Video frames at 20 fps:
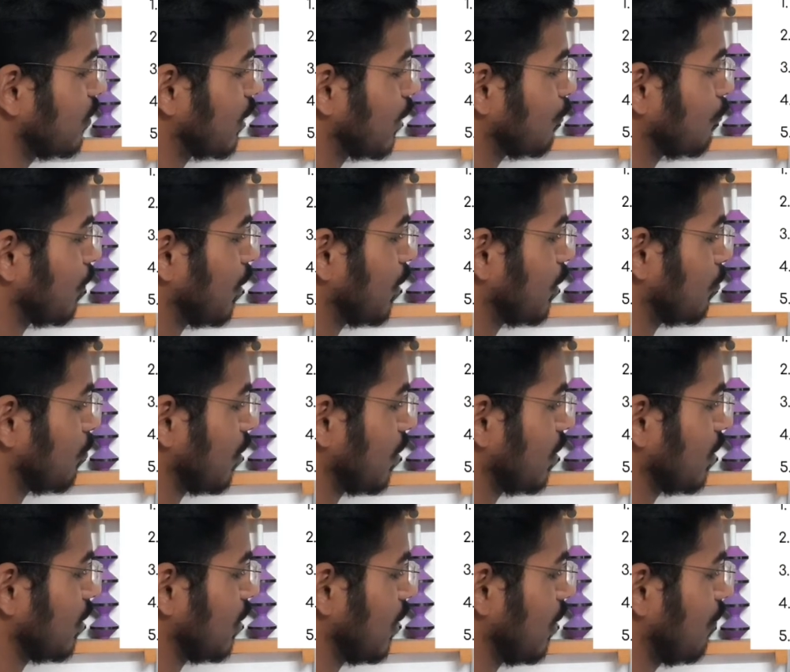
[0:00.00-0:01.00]
can multiply
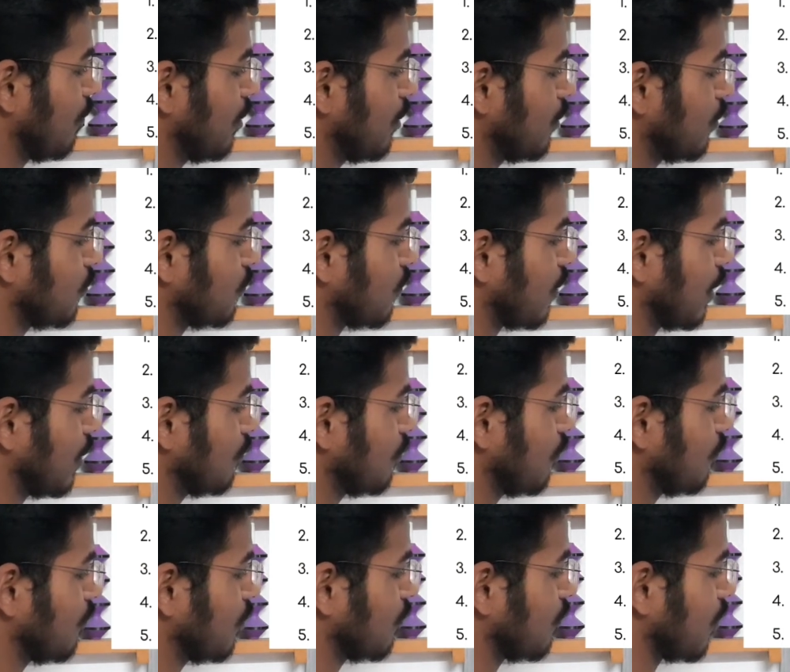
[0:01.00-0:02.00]
11 into 5,
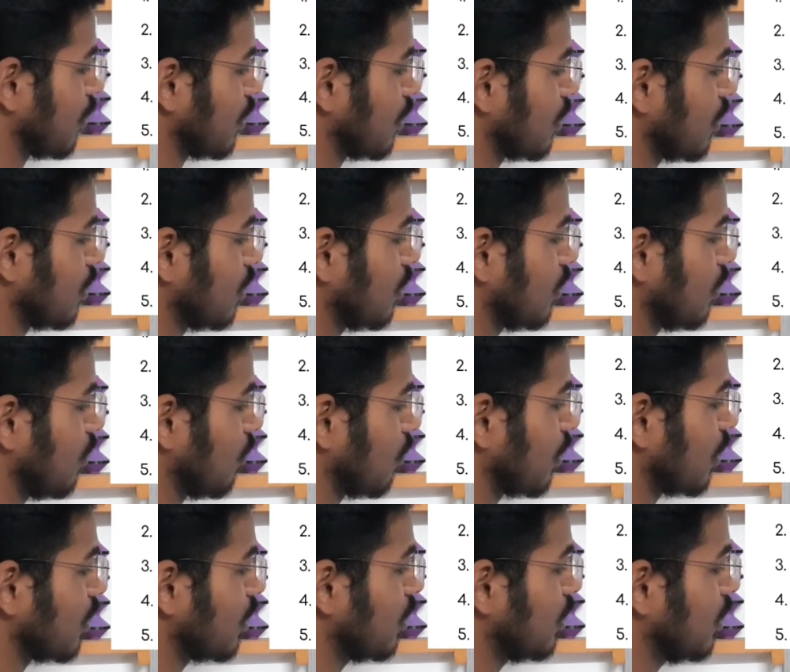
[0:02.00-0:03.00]
55.
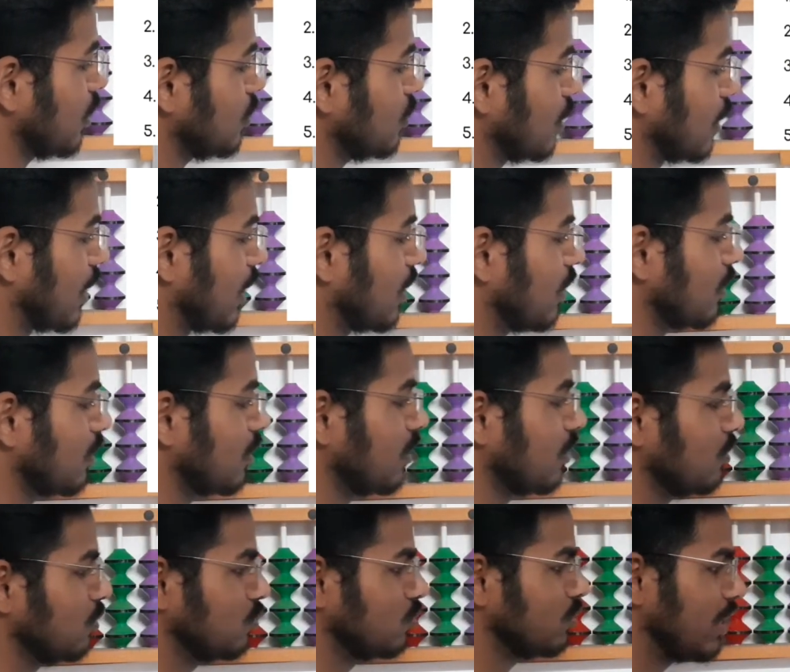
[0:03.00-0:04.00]
Okay, you can
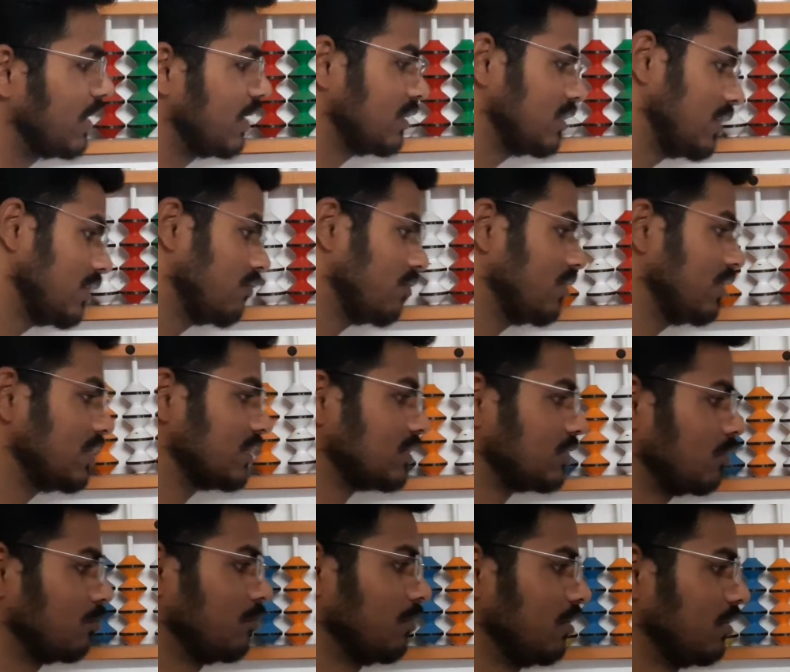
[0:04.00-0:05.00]
do anything with this
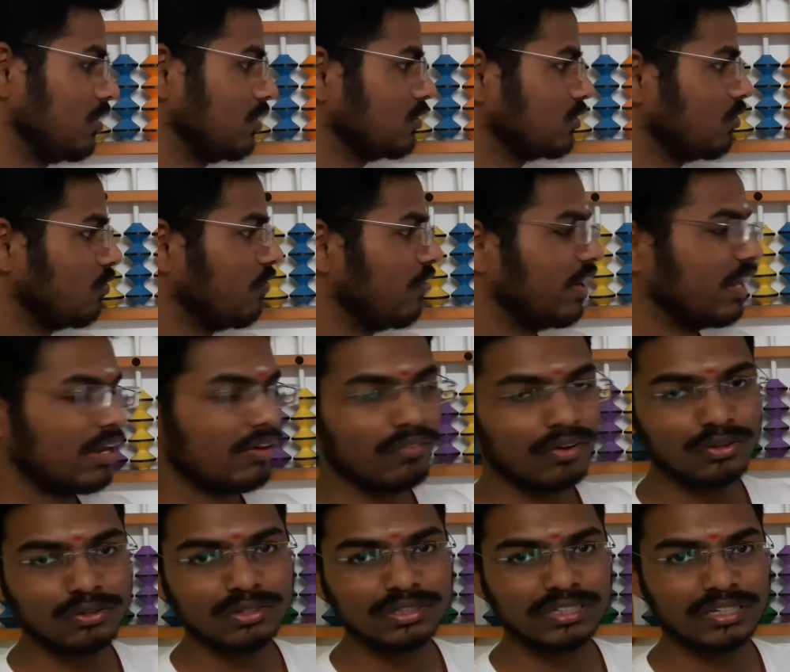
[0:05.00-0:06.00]
number. So wherever
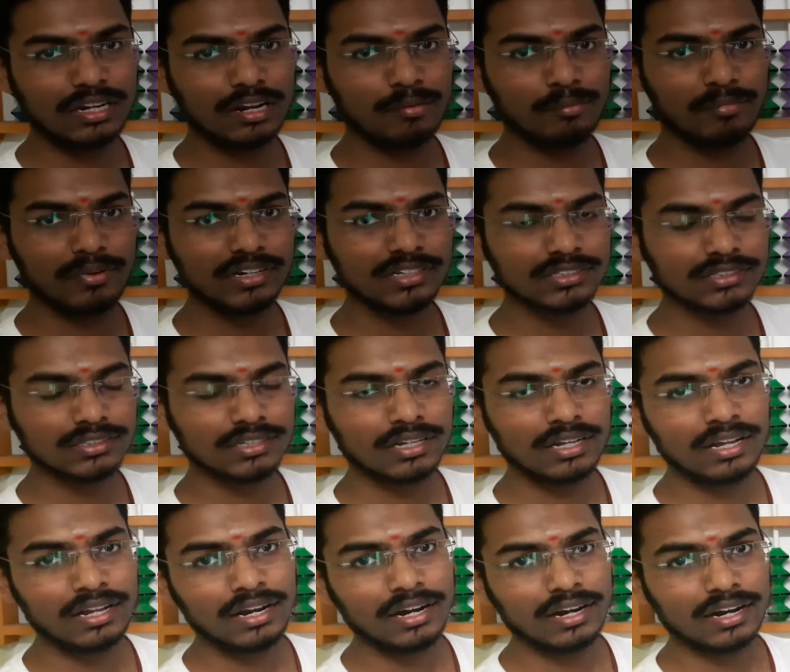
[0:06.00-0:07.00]
you see numbers,
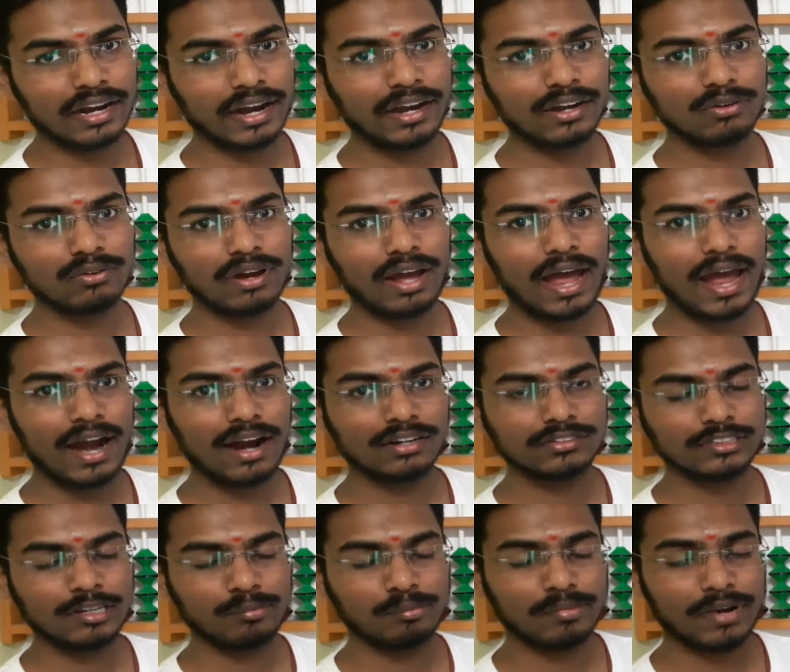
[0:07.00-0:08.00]
try to add,
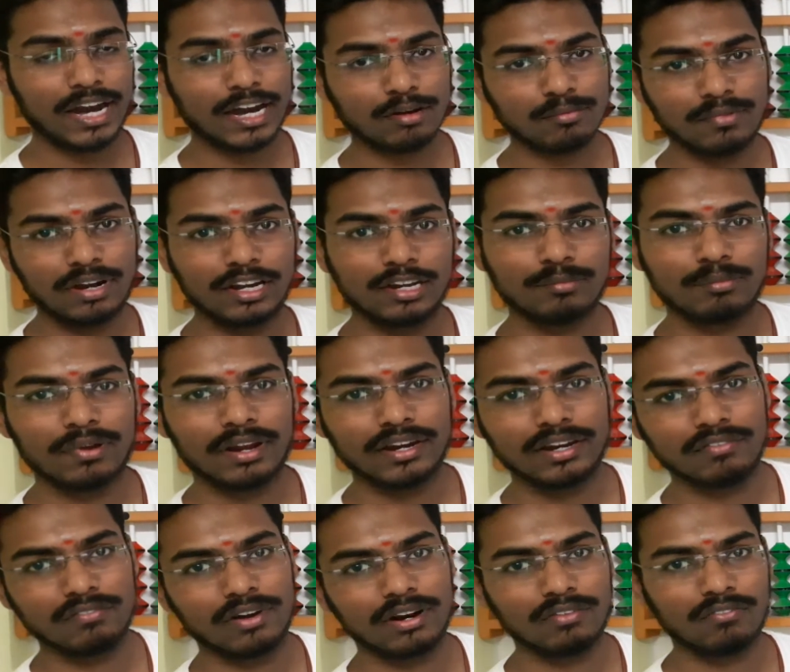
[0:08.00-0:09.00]
subtract, multiply,
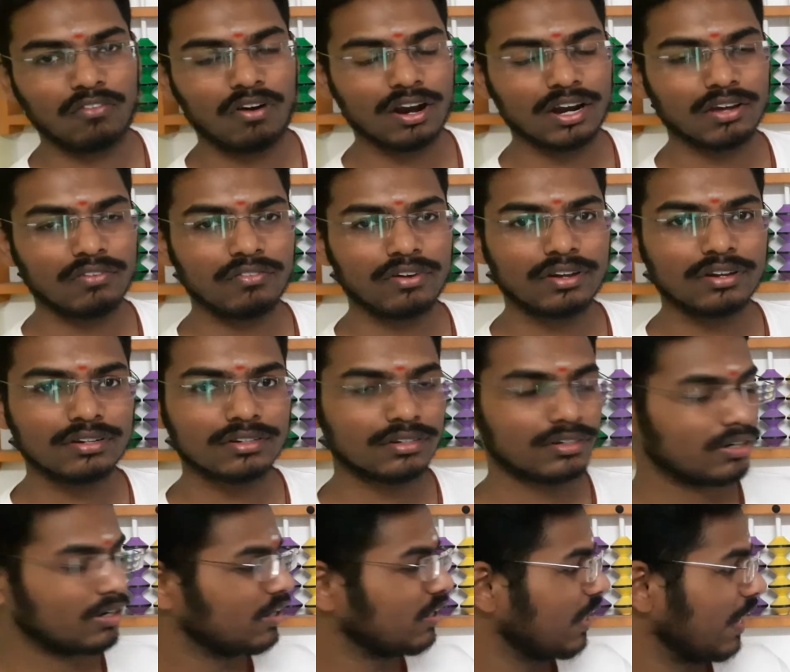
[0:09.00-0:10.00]
divide, whatever,
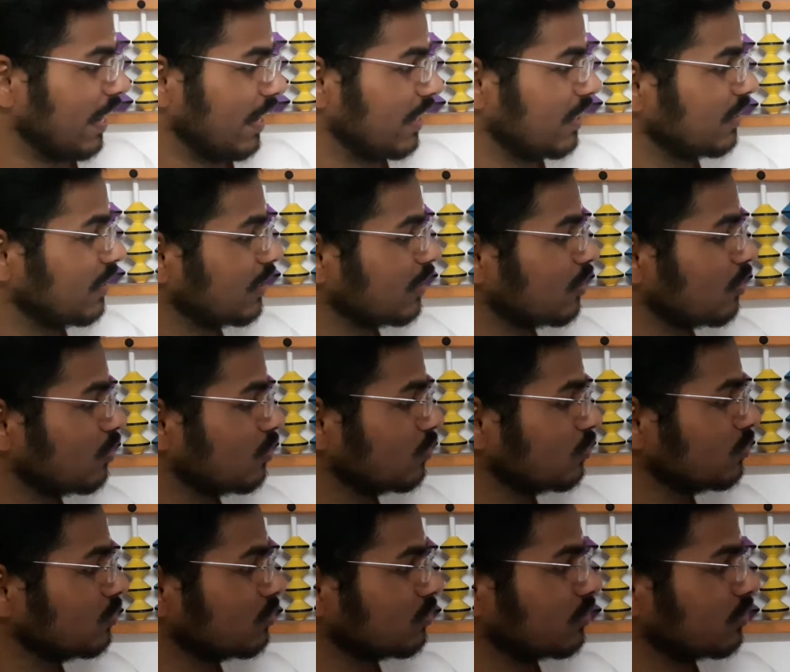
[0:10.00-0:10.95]
anything you do,